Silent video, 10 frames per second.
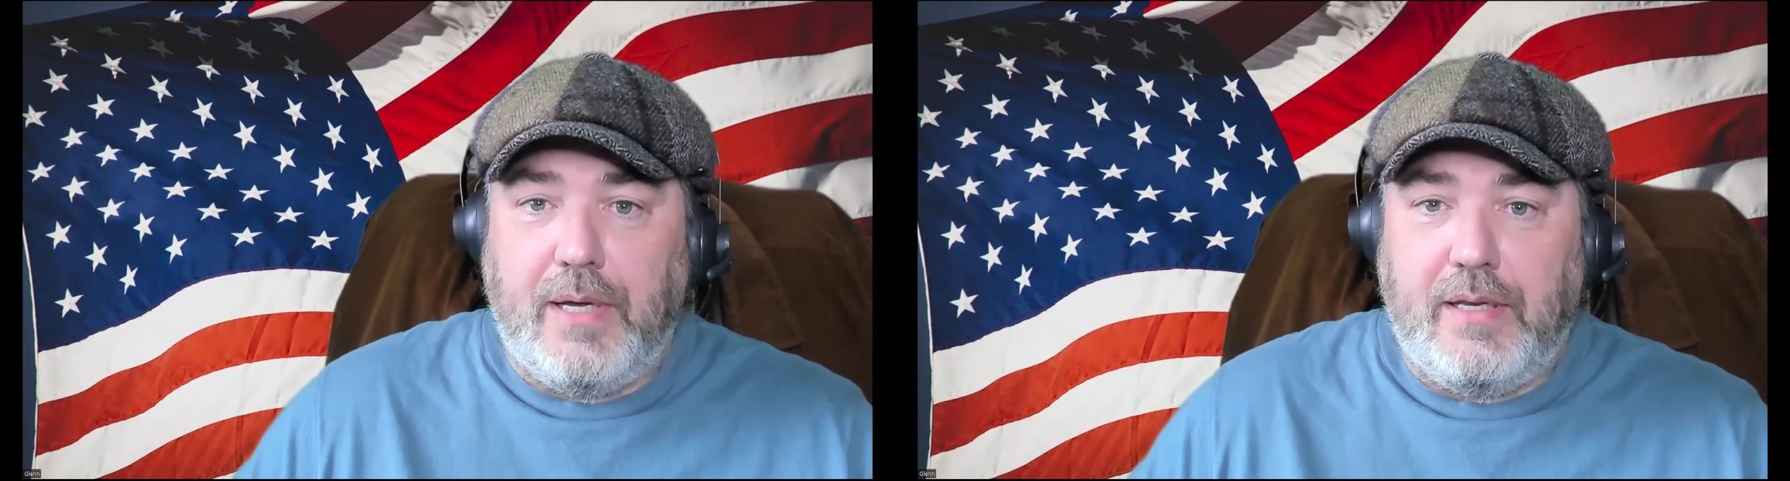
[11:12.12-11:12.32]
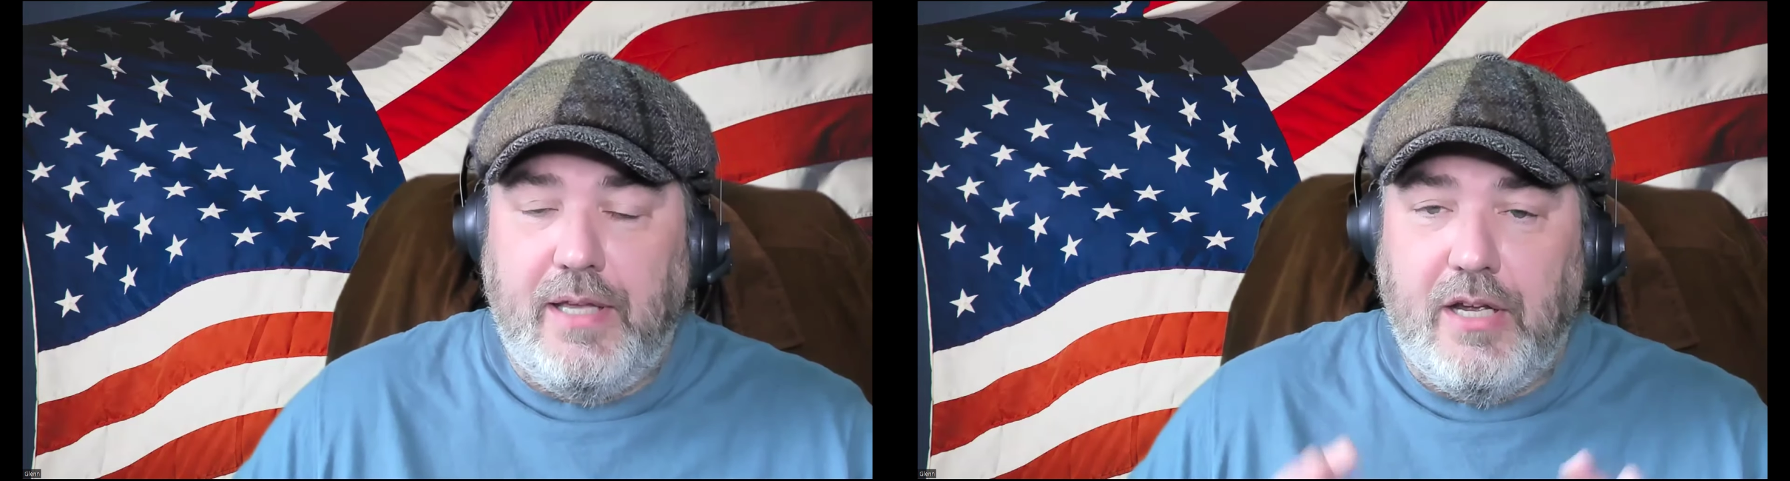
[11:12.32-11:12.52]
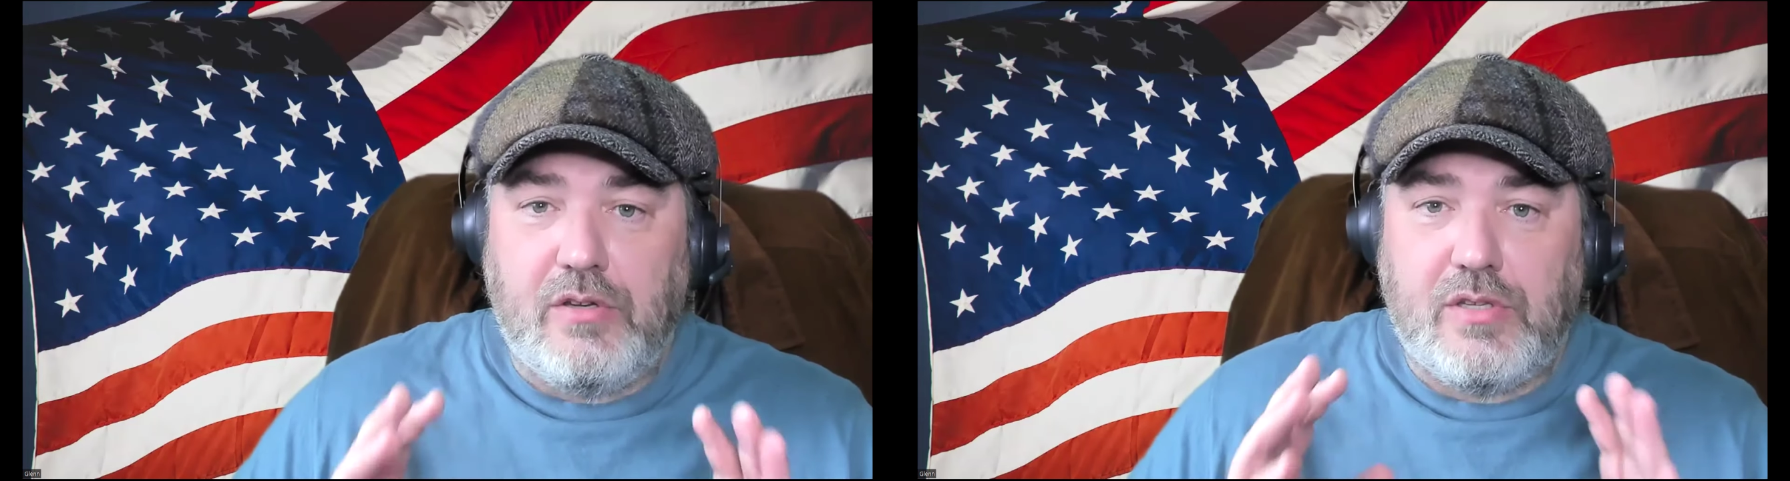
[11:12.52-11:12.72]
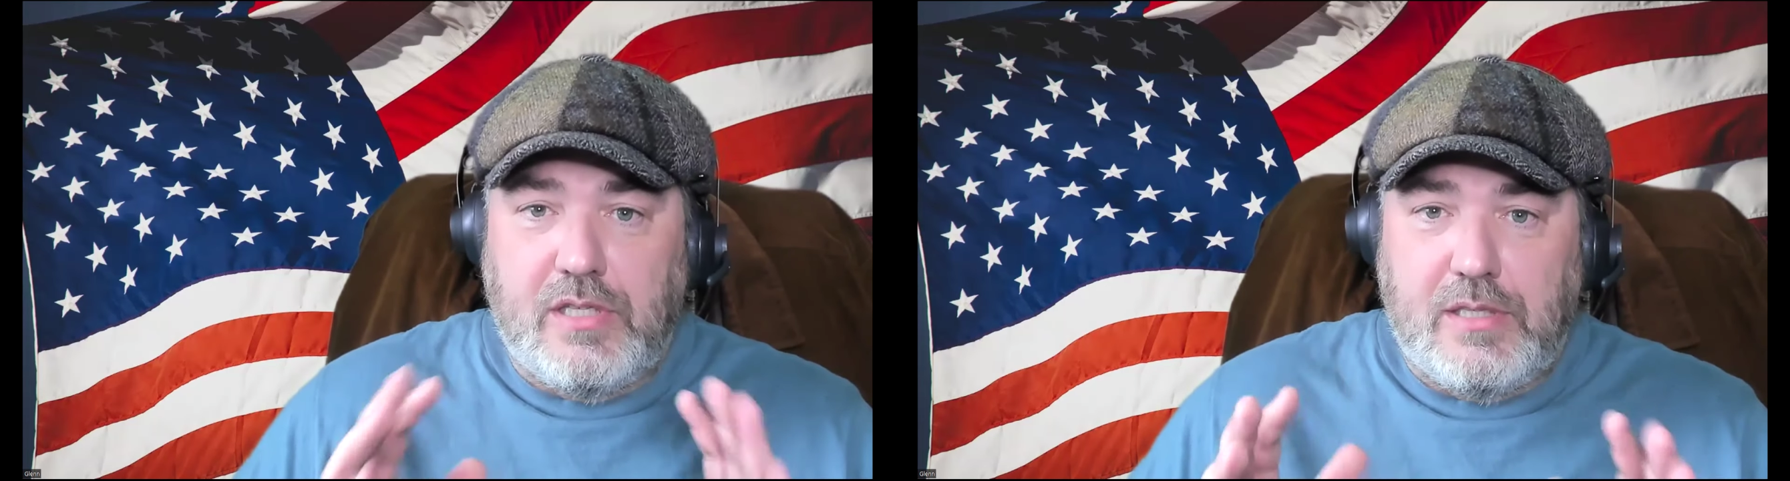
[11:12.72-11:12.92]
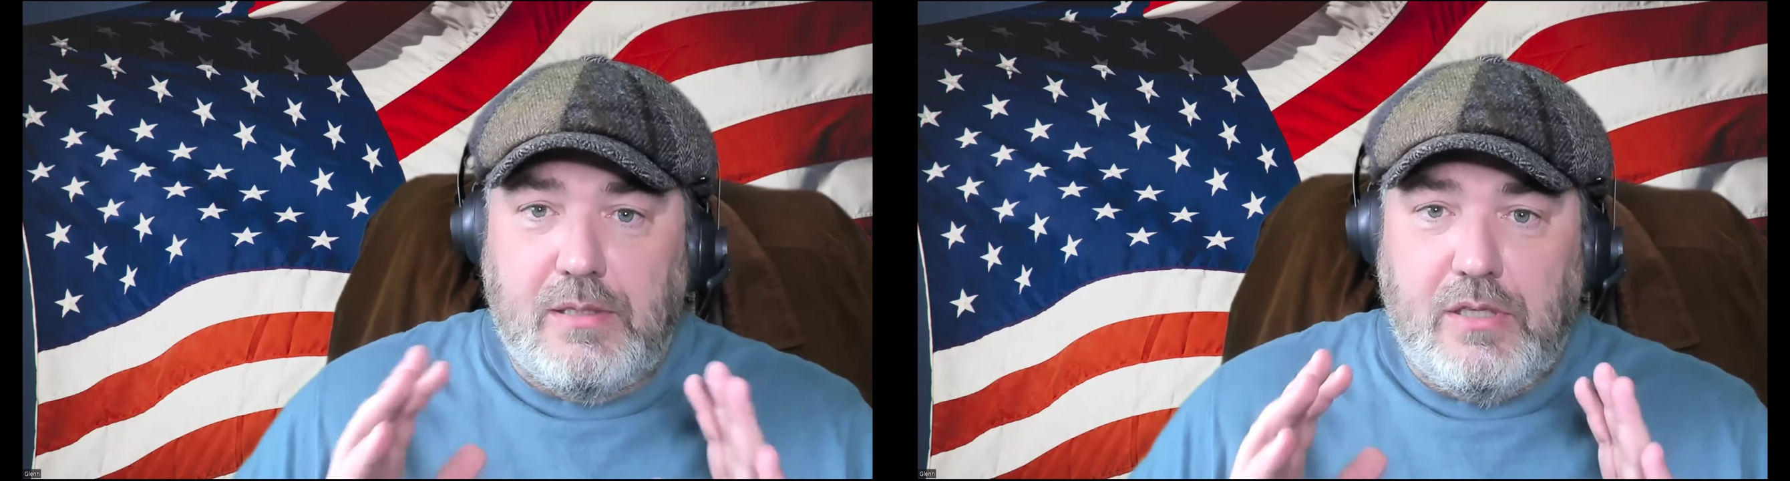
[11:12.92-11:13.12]
But
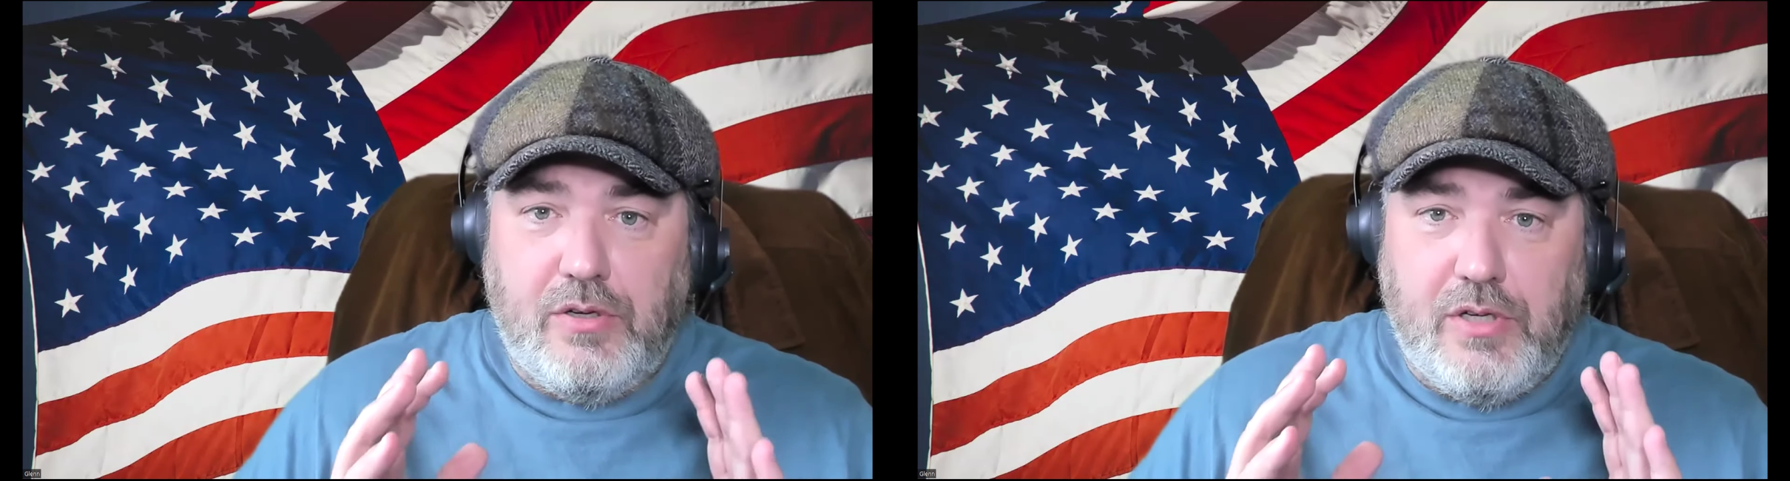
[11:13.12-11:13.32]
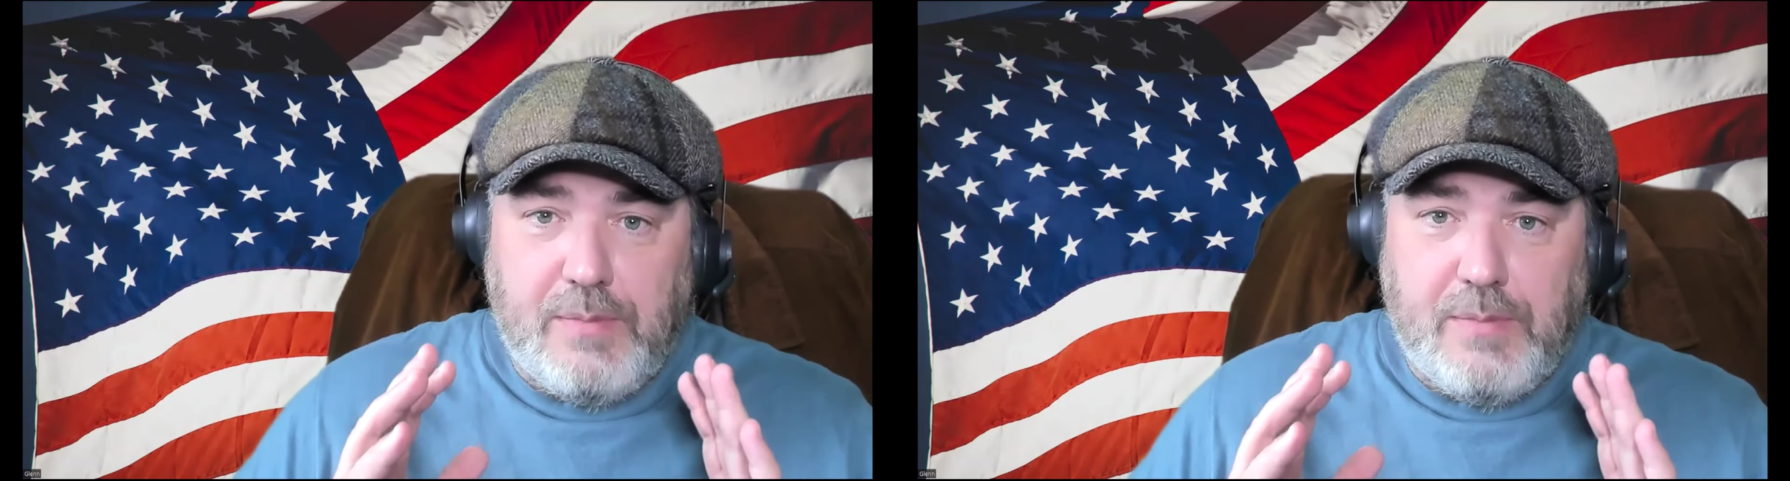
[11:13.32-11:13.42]
you're